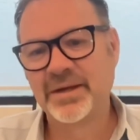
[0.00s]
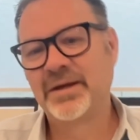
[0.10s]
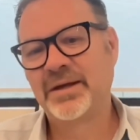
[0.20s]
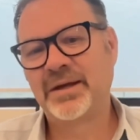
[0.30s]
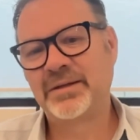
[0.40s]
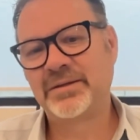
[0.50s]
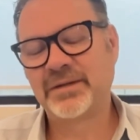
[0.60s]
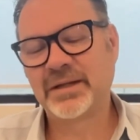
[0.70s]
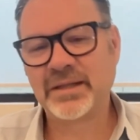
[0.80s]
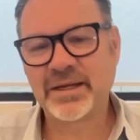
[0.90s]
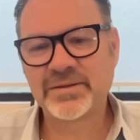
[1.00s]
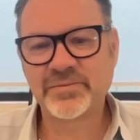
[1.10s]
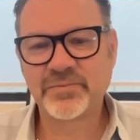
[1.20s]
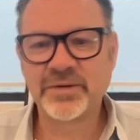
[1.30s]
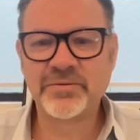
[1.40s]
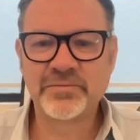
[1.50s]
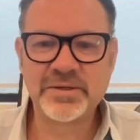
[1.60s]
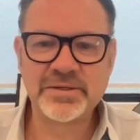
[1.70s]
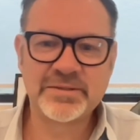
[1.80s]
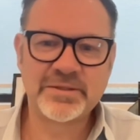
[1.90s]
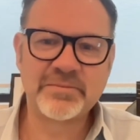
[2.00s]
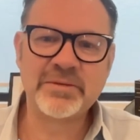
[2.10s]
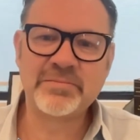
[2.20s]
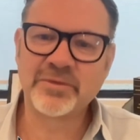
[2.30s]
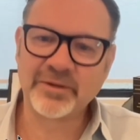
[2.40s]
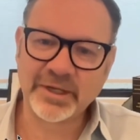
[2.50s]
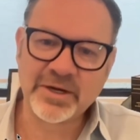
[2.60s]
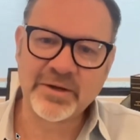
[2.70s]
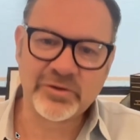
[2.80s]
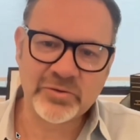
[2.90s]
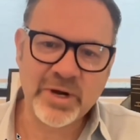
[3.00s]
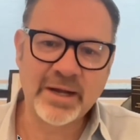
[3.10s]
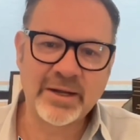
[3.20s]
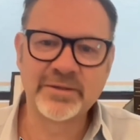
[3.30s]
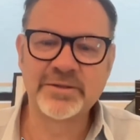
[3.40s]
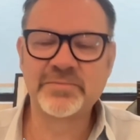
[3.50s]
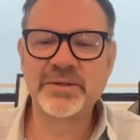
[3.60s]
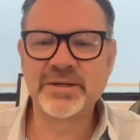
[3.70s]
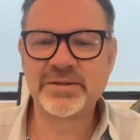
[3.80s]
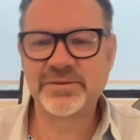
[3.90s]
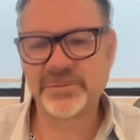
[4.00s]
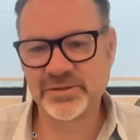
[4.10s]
And that's one of the reasons that people click on the trial is because they're